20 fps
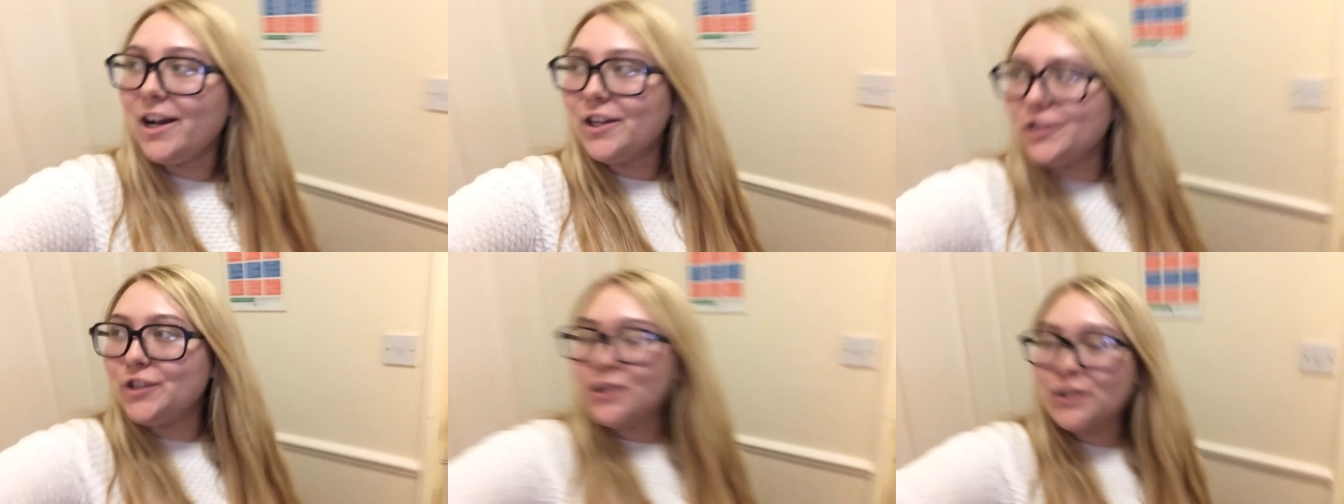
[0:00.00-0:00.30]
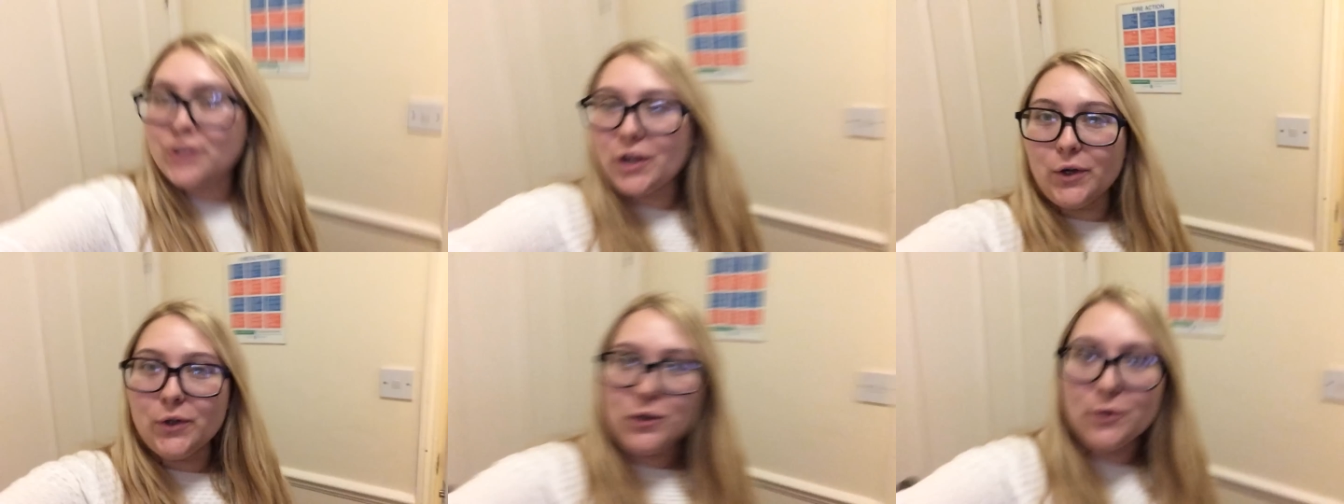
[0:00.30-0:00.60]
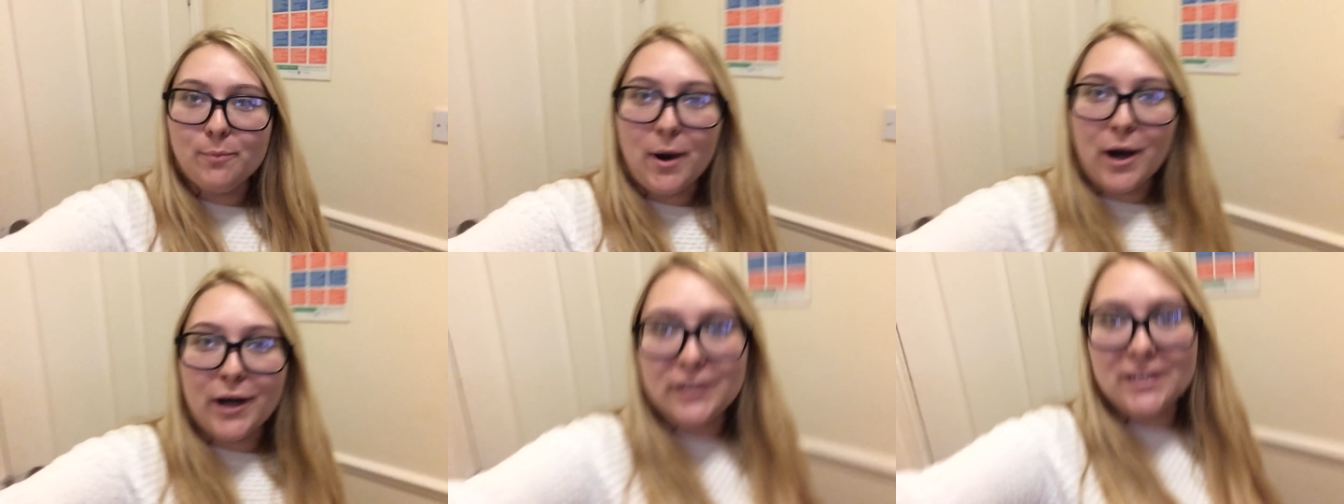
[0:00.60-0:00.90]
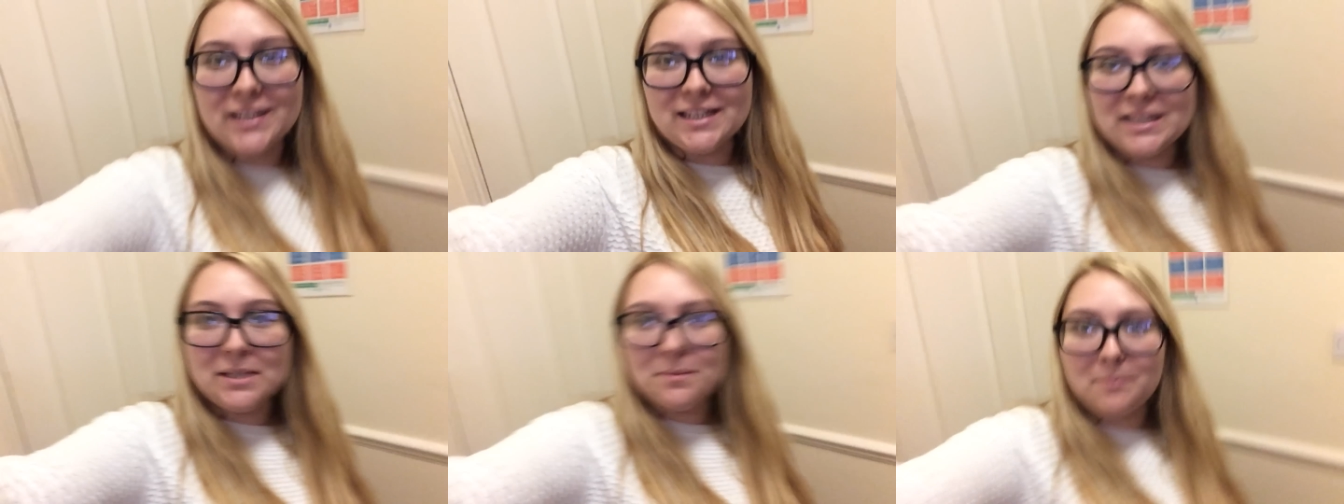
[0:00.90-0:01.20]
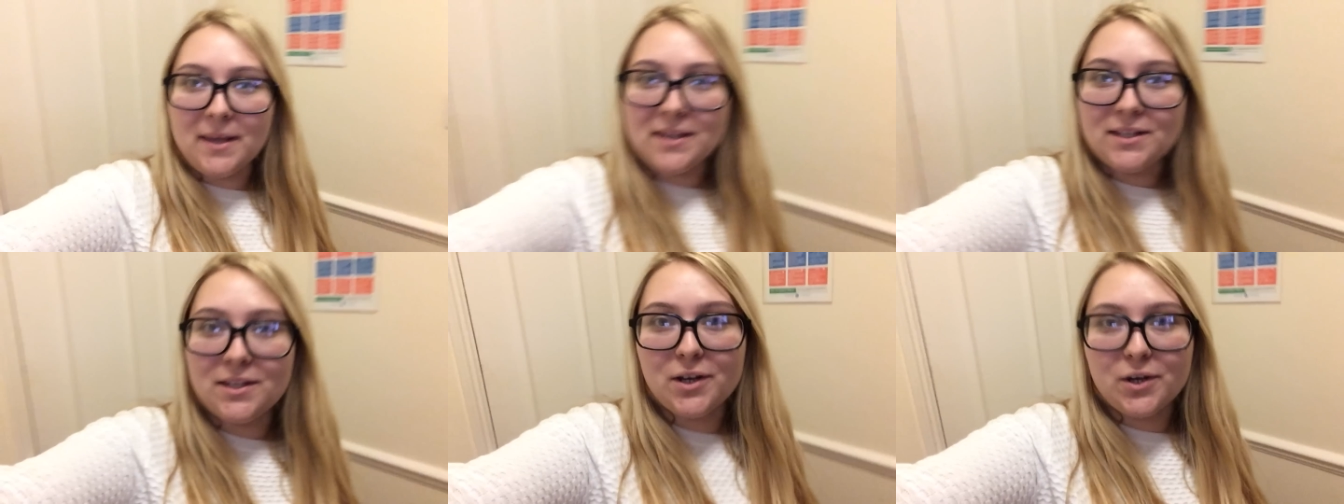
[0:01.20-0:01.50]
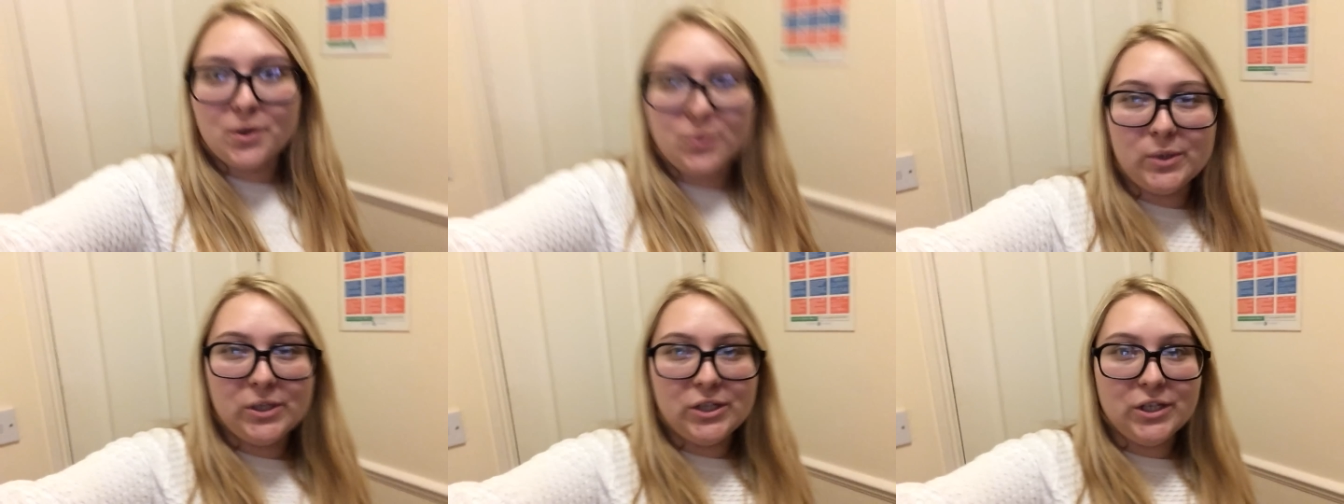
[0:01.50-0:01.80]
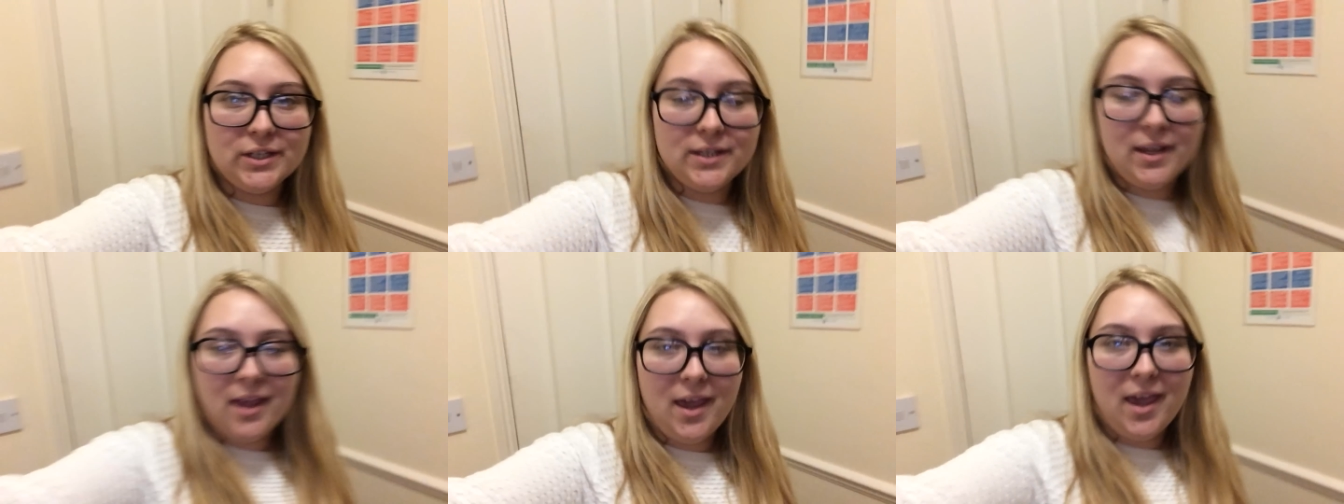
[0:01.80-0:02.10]
I'll just go to Marks & Spencer,
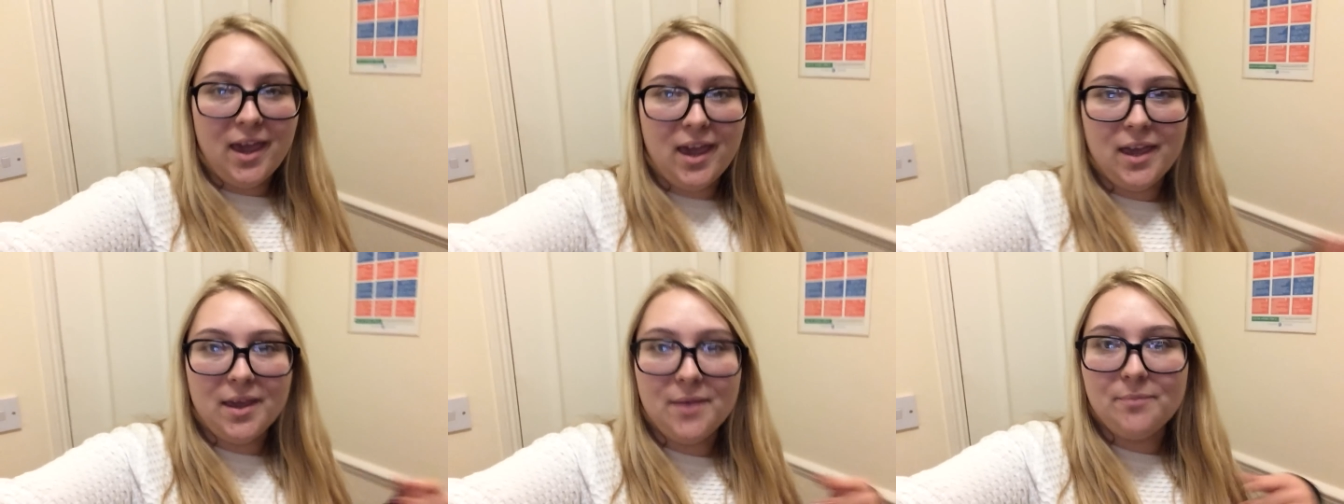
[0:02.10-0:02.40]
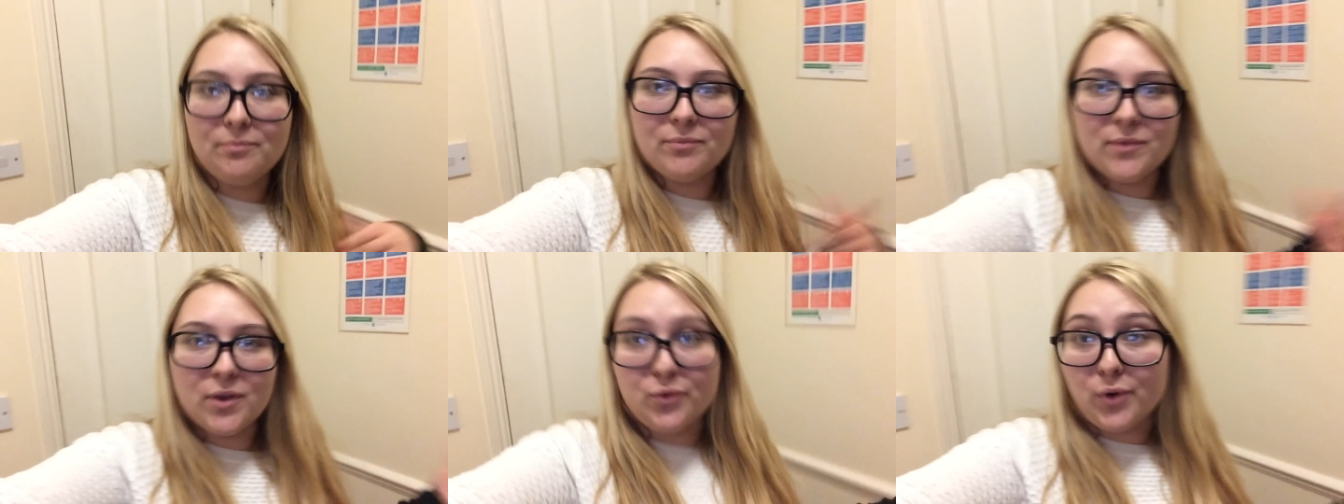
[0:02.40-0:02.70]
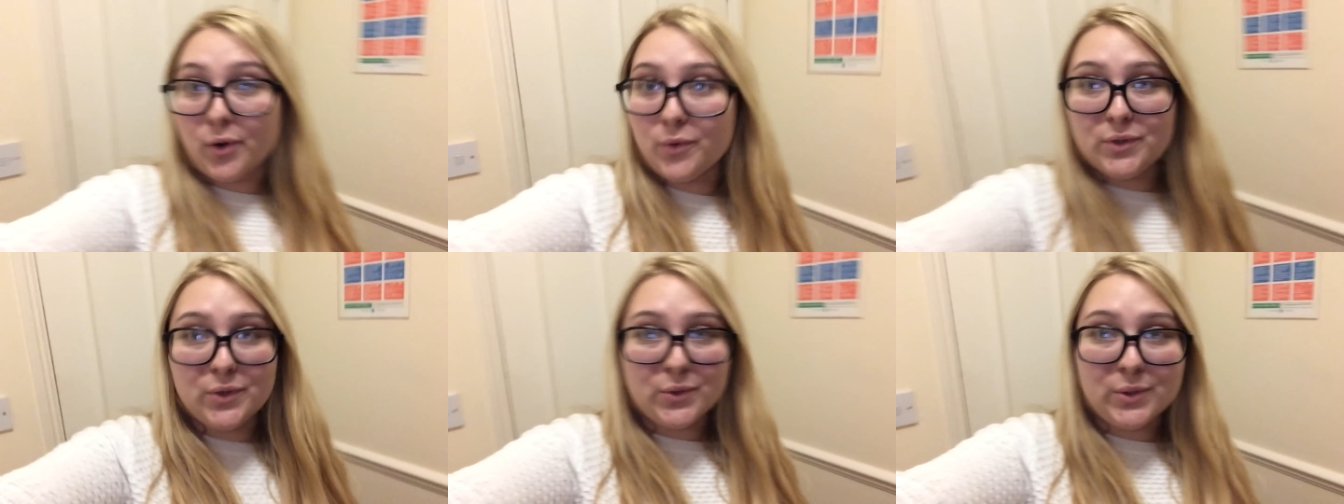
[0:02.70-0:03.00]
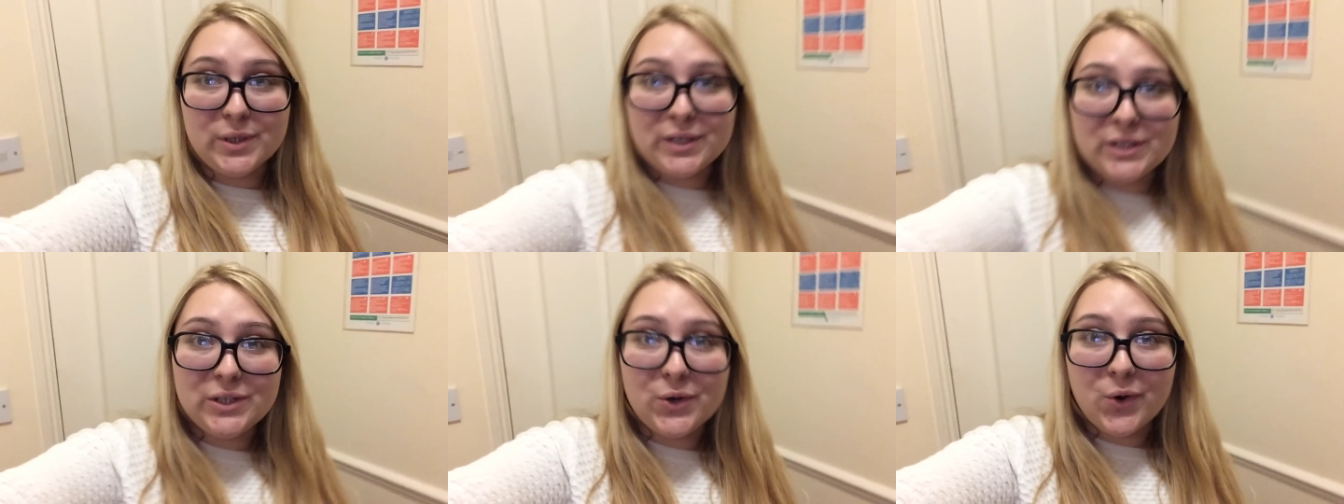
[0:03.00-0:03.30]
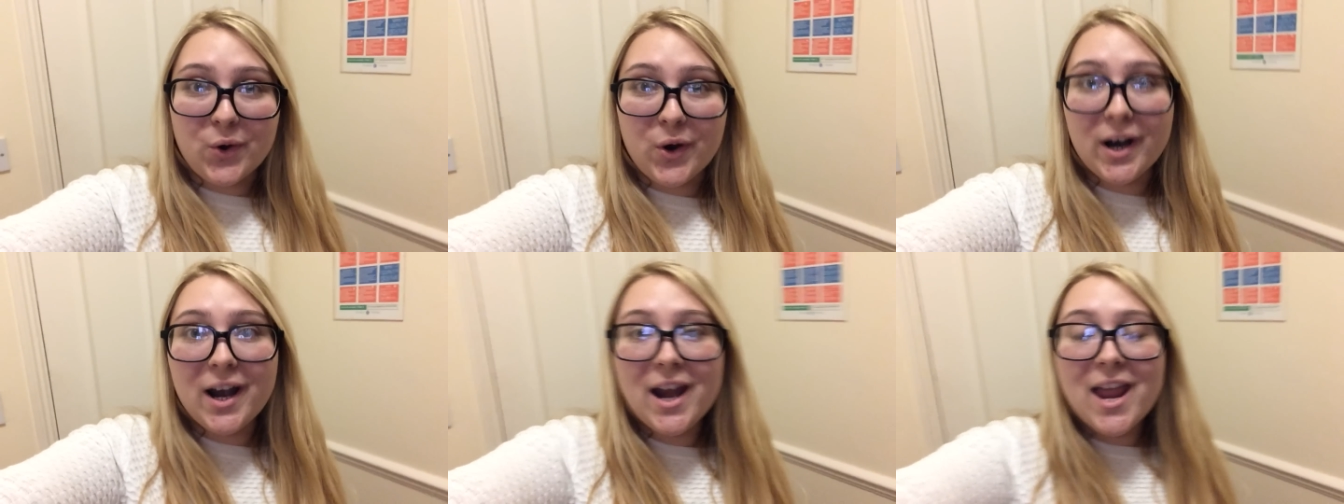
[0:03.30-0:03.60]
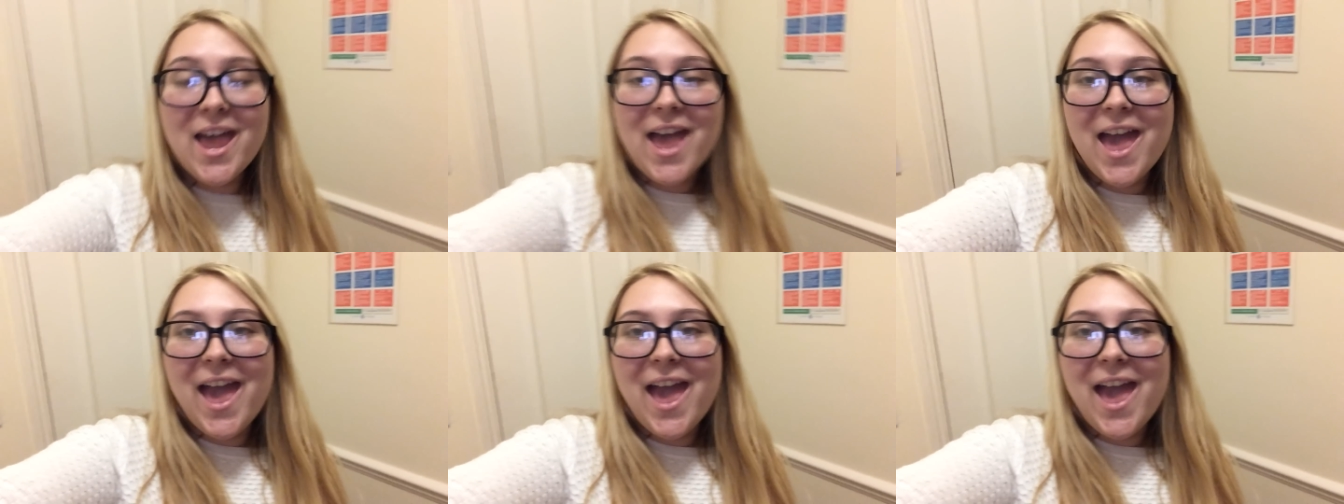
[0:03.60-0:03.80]
which is a grocery store.